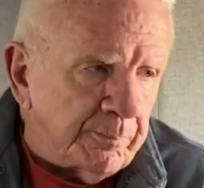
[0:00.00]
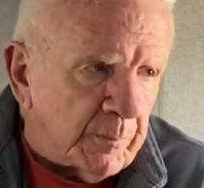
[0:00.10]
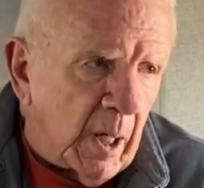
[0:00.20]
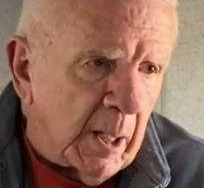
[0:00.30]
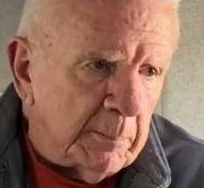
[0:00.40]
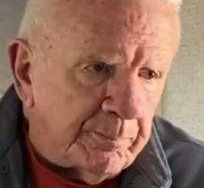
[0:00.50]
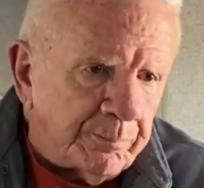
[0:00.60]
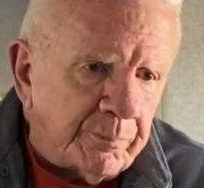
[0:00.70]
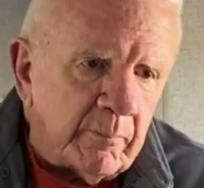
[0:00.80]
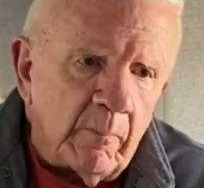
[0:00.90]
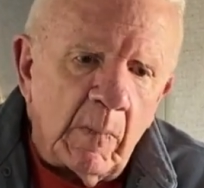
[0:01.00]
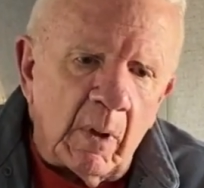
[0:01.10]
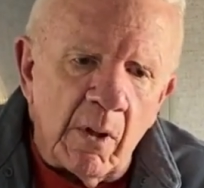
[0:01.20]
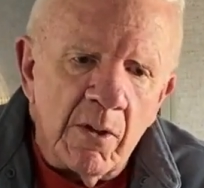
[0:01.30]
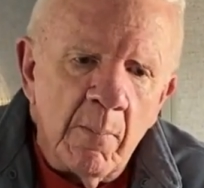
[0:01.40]

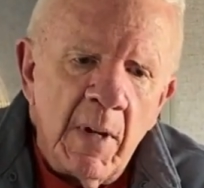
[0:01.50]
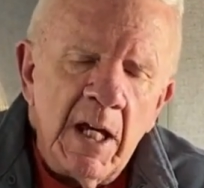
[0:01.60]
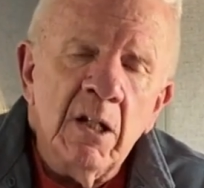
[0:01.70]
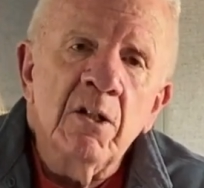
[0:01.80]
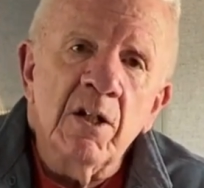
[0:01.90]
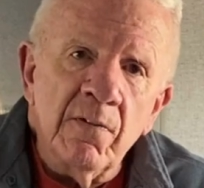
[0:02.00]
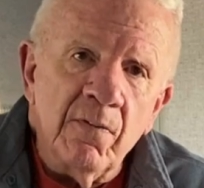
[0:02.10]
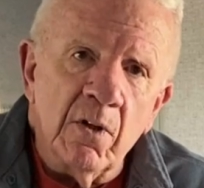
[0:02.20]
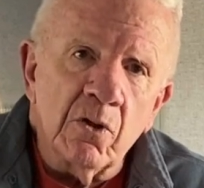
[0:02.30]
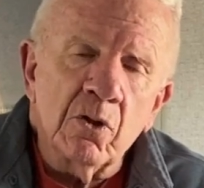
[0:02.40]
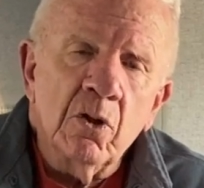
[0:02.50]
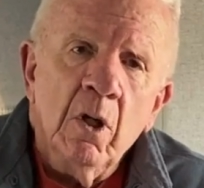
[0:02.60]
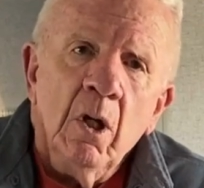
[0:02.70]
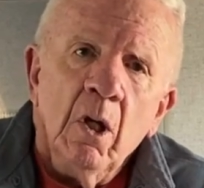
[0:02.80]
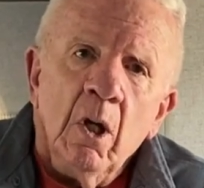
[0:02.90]
The main difference
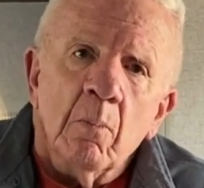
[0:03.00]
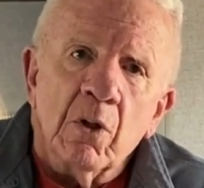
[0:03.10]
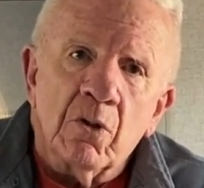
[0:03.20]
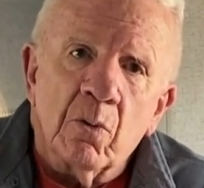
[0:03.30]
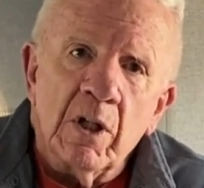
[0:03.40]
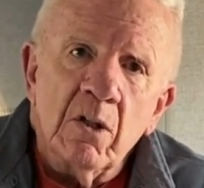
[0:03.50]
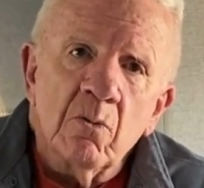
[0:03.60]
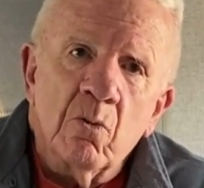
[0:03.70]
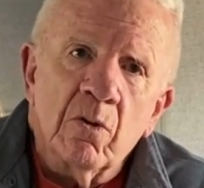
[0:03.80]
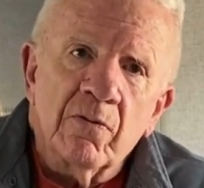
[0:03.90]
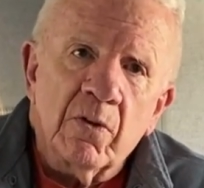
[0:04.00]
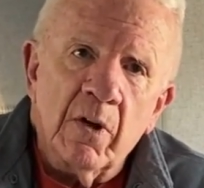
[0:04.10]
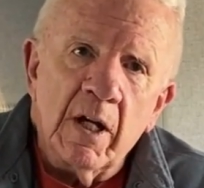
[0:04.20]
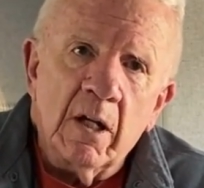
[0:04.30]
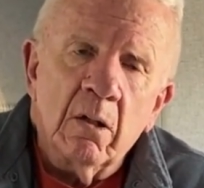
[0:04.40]
between the Wolf
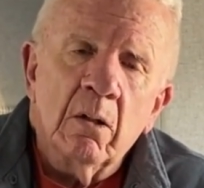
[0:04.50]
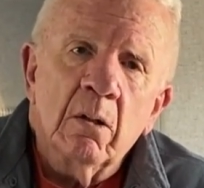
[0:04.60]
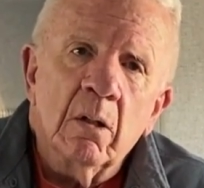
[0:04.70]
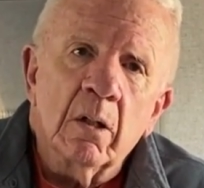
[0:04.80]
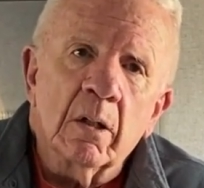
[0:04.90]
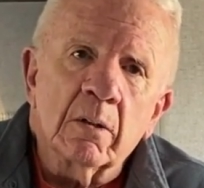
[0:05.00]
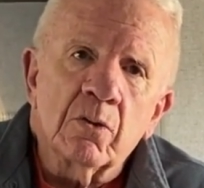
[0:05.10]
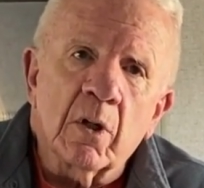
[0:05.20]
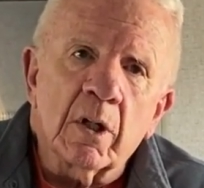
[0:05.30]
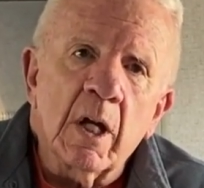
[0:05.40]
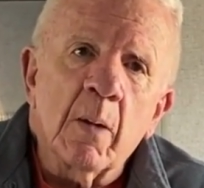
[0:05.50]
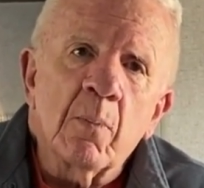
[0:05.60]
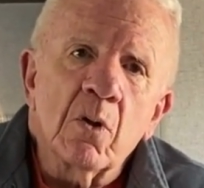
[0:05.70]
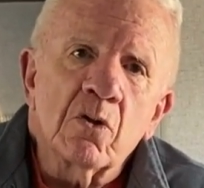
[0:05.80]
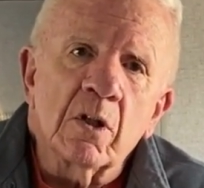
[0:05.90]
Creek truck
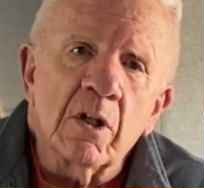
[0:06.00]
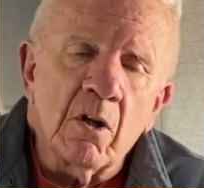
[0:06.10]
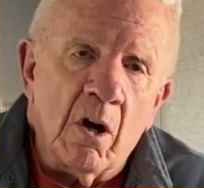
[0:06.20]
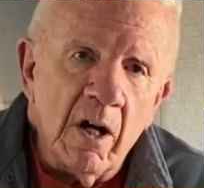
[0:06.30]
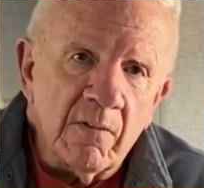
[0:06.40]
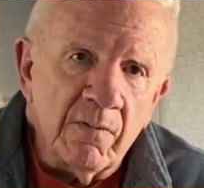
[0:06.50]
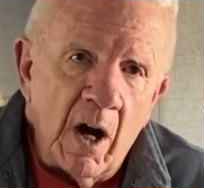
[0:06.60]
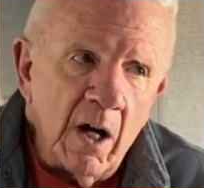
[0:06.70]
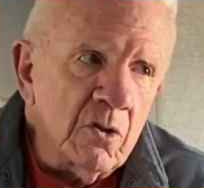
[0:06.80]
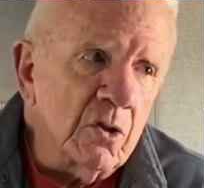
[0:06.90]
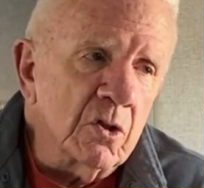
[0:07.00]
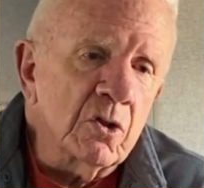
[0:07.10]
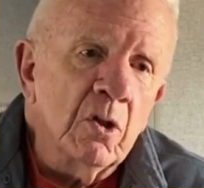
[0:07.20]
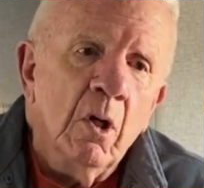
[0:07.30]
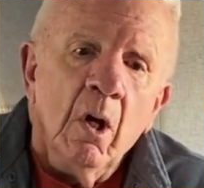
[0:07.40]
campers and the Arctic
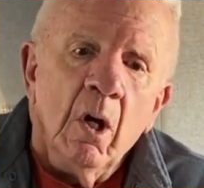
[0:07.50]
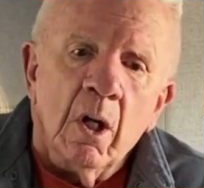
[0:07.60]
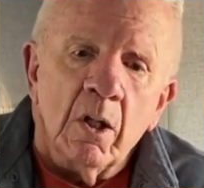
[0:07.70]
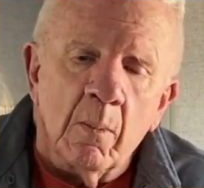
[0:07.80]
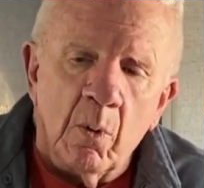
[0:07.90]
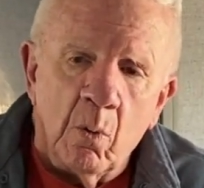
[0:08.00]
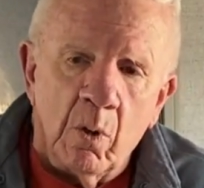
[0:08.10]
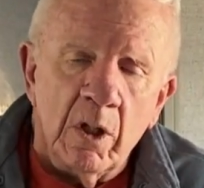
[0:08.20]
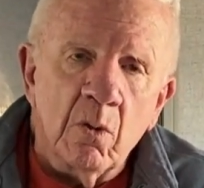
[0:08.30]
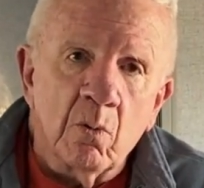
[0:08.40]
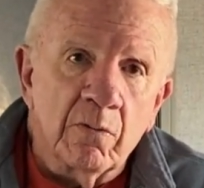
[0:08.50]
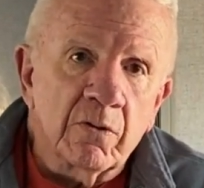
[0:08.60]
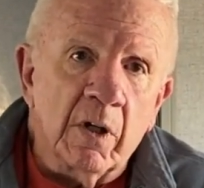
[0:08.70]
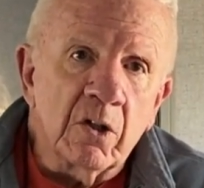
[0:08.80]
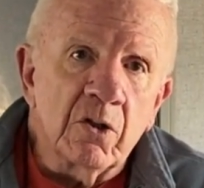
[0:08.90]
Foxes, number one, the Wolf
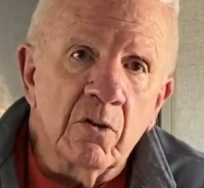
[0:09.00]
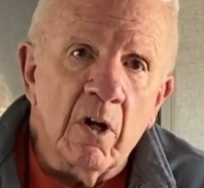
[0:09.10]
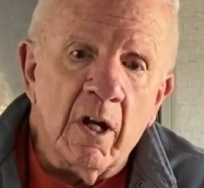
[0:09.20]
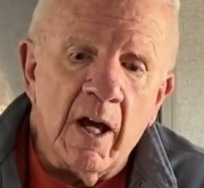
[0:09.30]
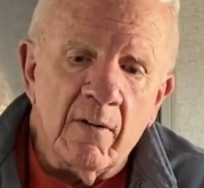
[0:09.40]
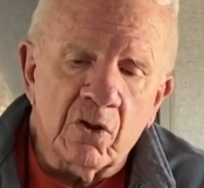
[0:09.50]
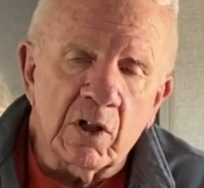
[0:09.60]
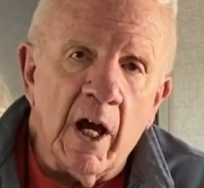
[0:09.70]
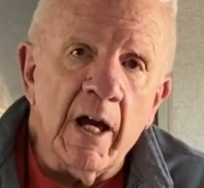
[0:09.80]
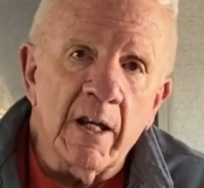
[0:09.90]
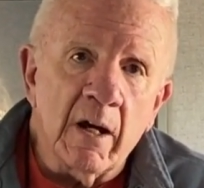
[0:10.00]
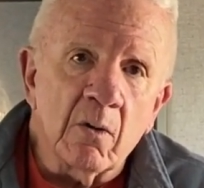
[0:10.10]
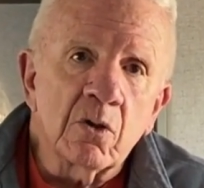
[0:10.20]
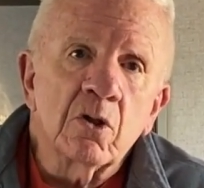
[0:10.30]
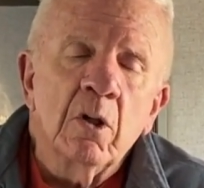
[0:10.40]
Creeks do not have slide
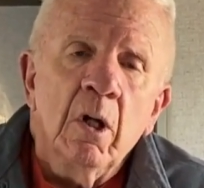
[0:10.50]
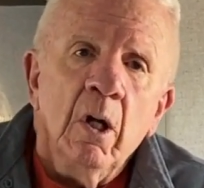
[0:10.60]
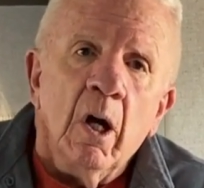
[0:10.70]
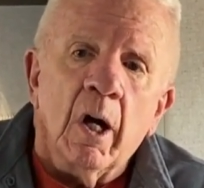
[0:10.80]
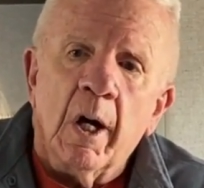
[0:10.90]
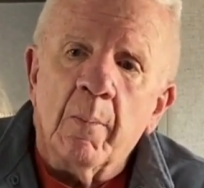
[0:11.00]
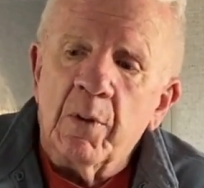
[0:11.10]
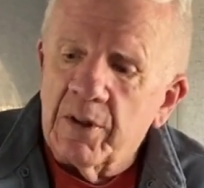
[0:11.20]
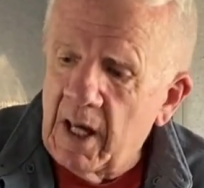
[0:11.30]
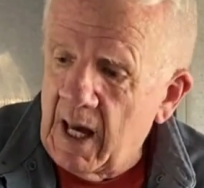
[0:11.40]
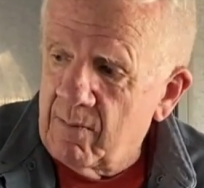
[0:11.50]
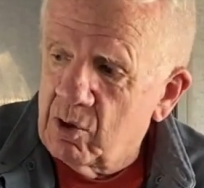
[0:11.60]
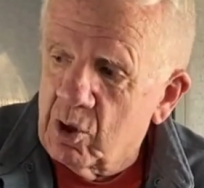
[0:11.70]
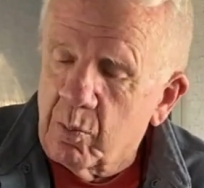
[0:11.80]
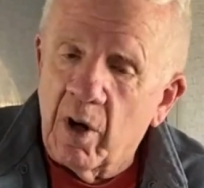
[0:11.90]
outs, but they have a
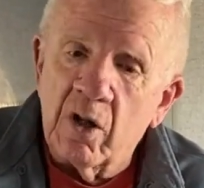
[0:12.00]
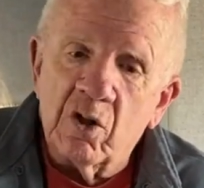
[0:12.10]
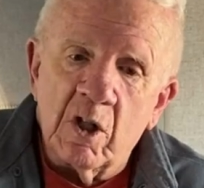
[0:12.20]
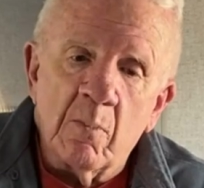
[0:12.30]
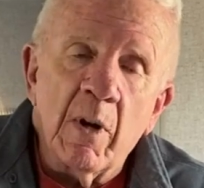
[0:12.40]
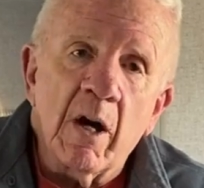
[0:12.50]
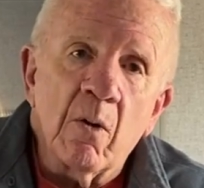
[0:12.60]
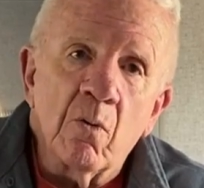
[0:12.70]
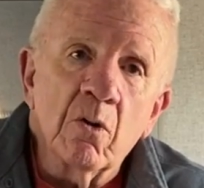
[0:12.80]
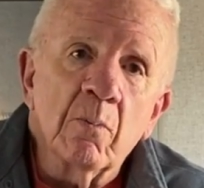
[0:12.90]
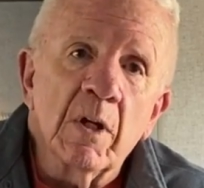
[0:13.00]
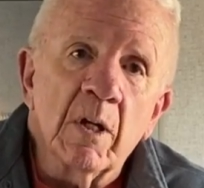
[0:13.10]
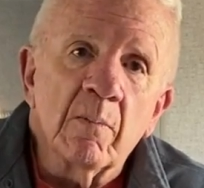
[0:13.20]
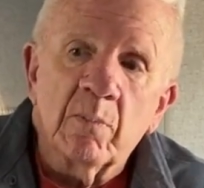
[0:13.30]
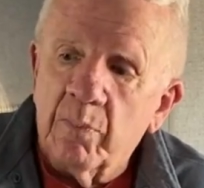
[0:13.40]
surprising amount of room in
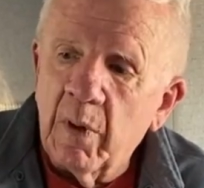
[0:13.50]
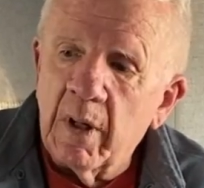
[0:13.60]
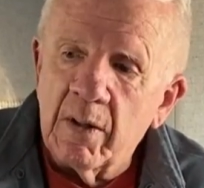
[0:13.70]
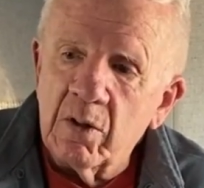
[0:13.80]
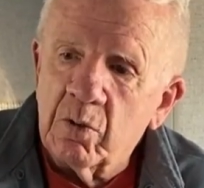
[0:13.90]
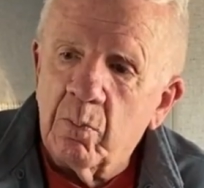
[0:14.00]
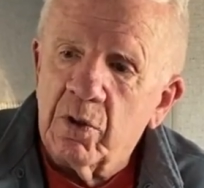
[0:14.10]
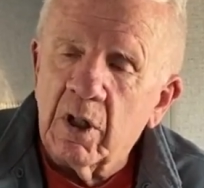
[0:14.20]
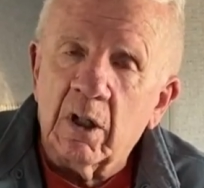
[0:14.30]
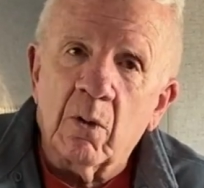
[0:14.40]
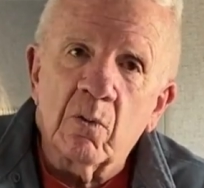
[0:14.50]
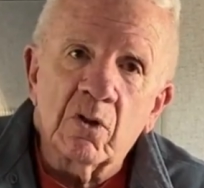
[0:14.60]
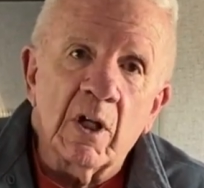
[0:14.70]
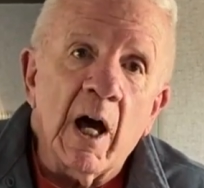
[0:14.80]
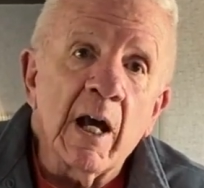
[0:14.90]
them. This particular one's
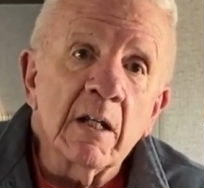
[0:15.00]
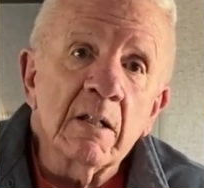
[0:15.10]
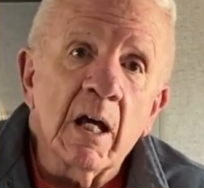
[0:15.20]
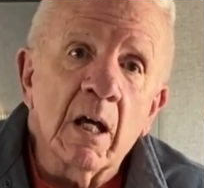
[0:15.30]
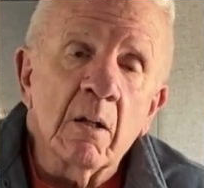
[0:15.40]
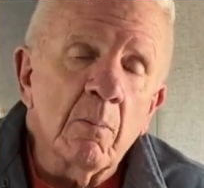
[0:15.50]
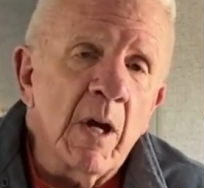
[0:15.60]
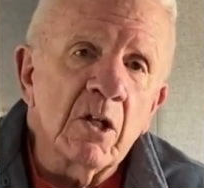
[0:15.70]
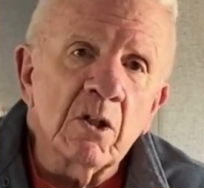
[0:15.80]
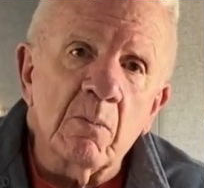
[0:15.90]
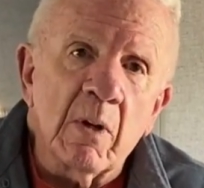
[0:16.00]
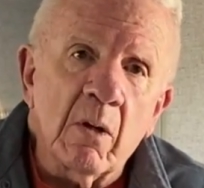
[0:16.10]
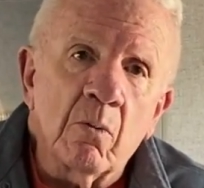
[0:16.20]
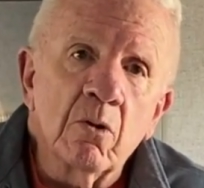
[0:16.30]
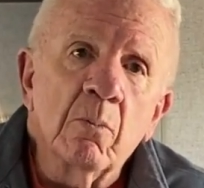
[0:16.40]
a 910, amazing amount
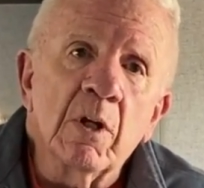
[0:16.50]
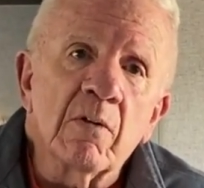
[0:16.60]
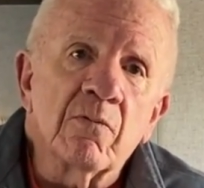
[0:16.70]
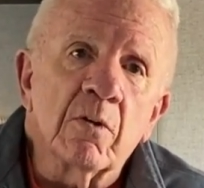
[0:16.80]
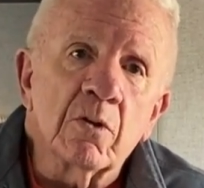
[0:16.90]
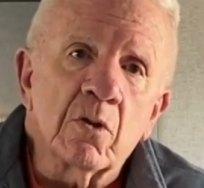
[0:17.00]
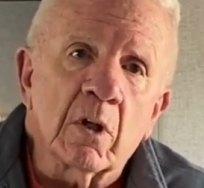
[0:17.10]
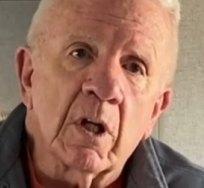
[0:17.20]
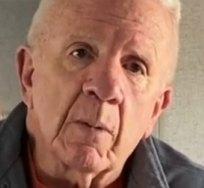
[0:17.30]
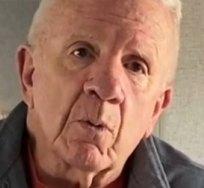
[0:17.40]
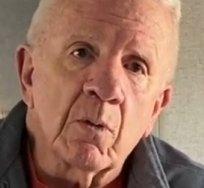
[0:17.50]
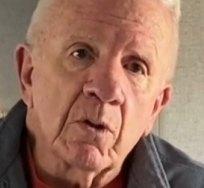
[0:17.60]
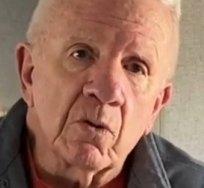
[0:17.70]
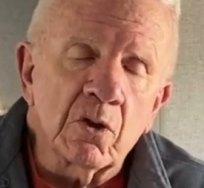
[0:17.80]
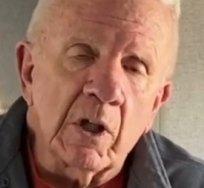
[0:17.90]
of room in it for a truck camper with
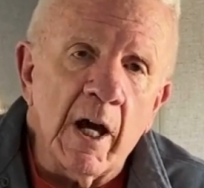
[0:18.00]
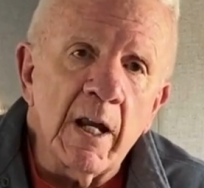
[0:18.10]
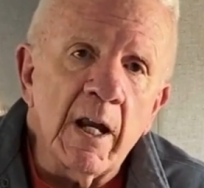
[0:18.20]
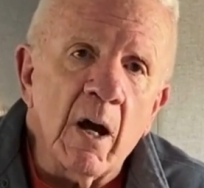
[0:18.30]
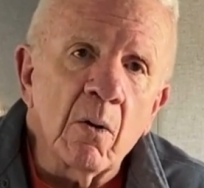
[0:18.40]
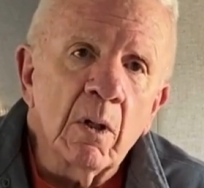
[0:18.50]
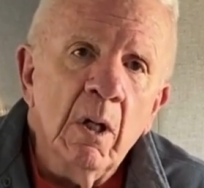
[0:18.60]
no slide out.